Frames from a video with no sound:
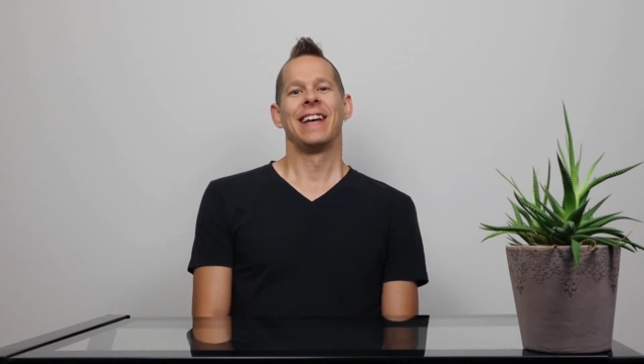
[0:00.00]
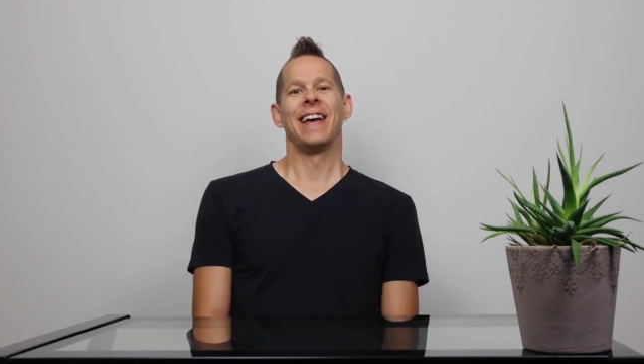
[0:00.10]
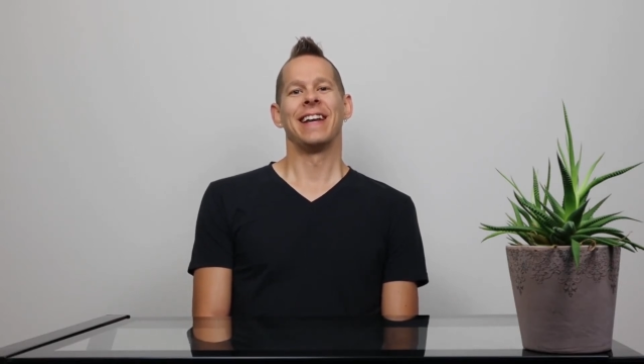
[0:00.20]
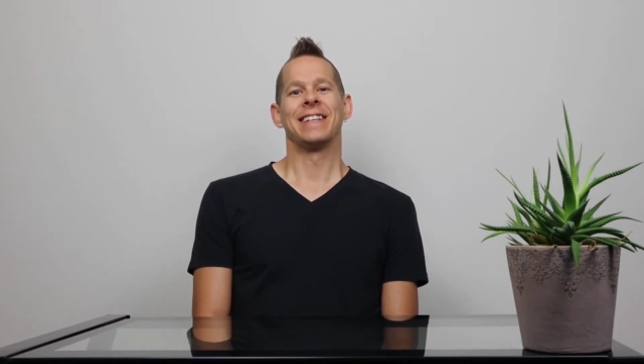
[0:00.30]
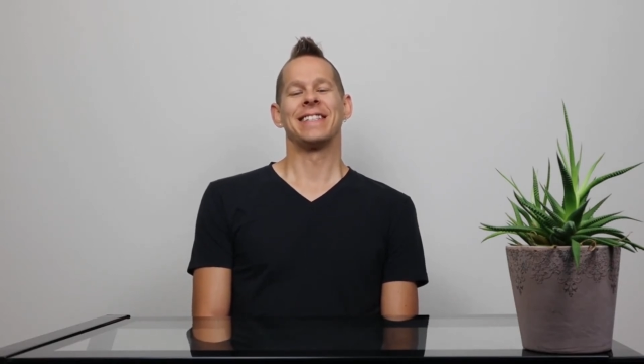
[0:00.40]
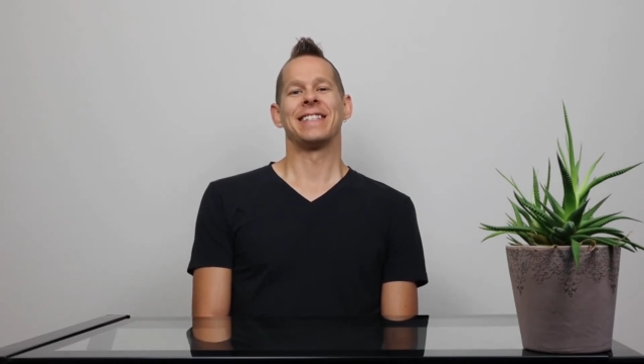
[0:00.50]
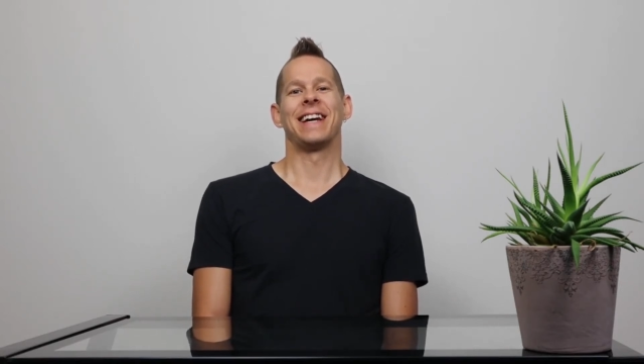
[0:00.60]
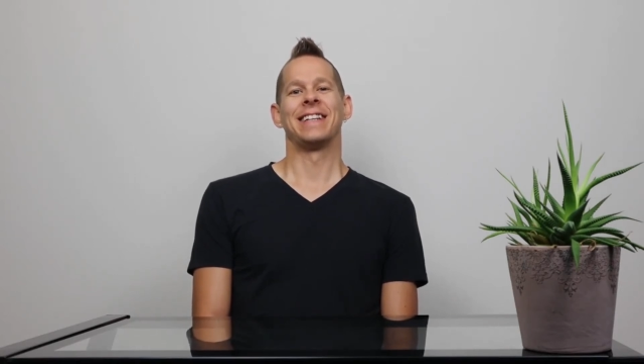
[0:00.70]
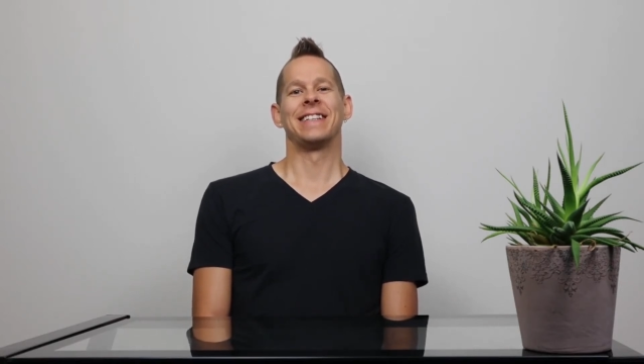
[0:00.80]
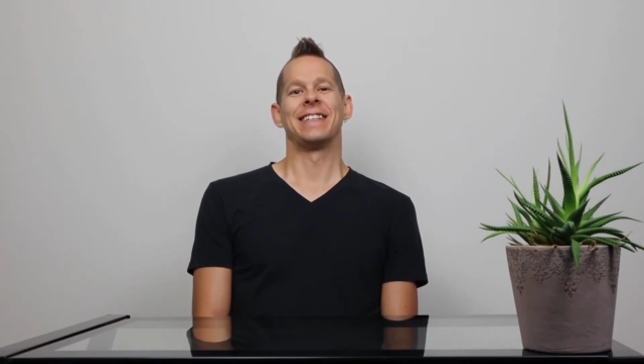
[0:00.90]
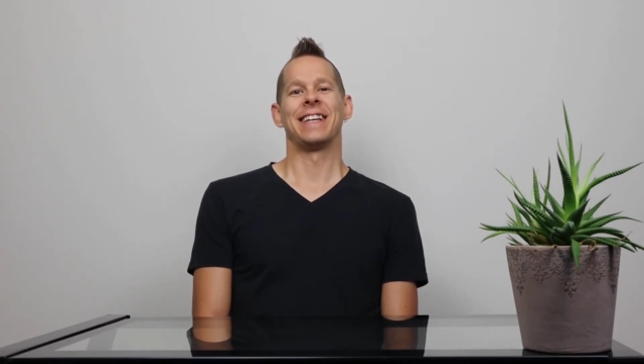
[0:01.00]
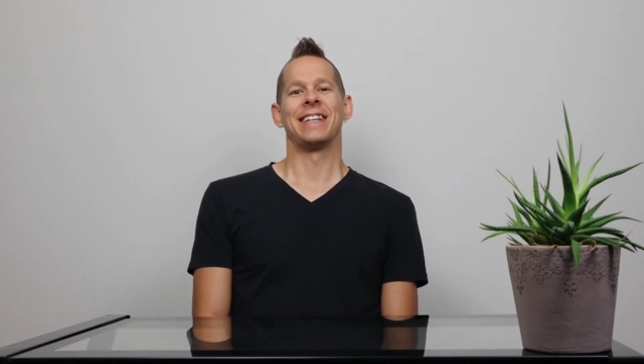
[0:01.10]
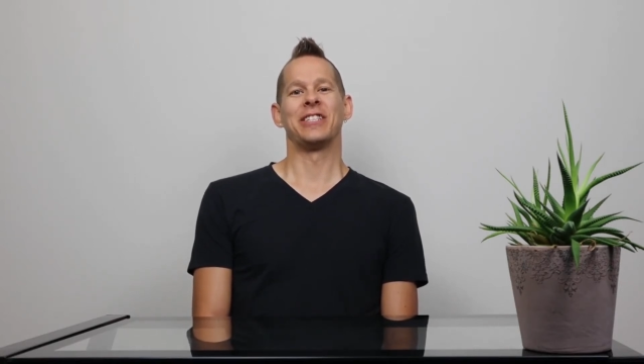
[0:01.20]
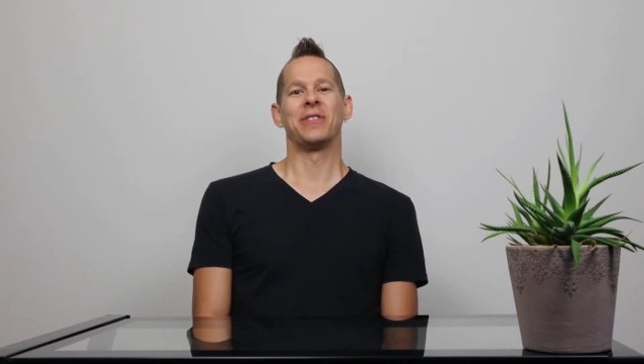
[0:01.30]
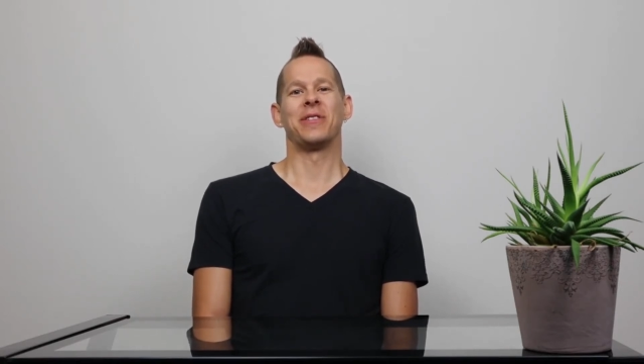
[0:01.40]
it is intended to
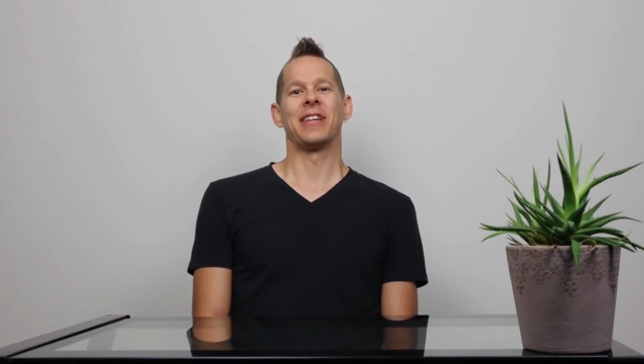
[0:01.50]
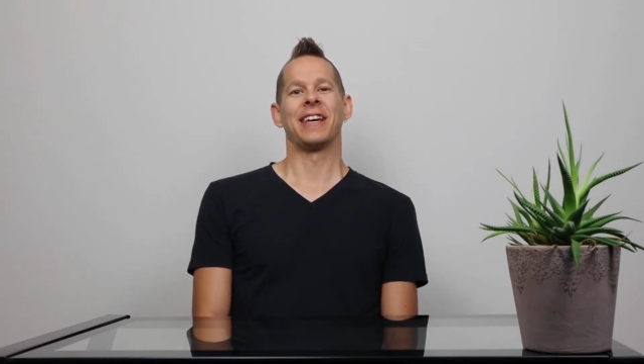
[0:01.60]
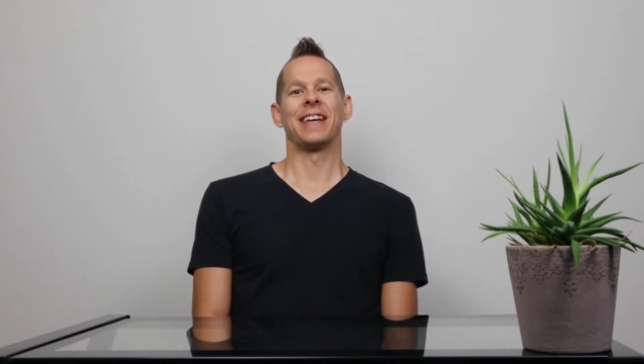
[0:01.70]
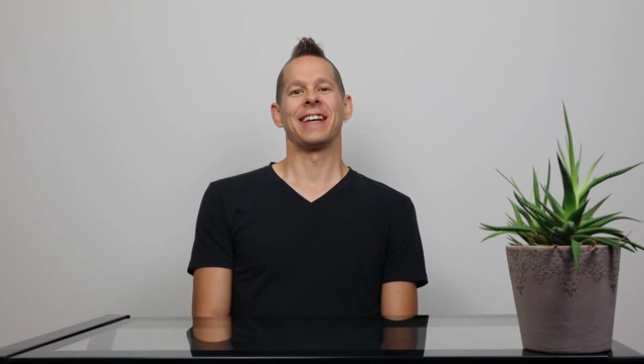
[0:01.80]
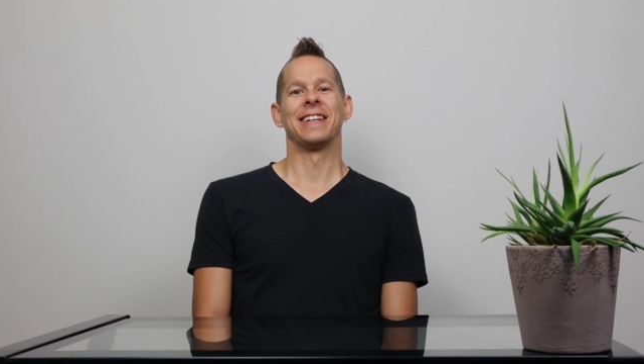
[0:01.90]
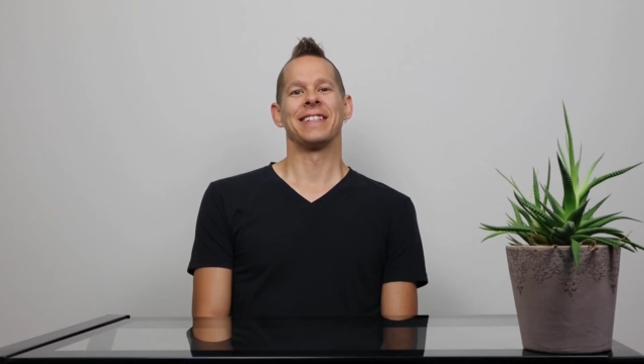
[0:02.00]
get you thinking.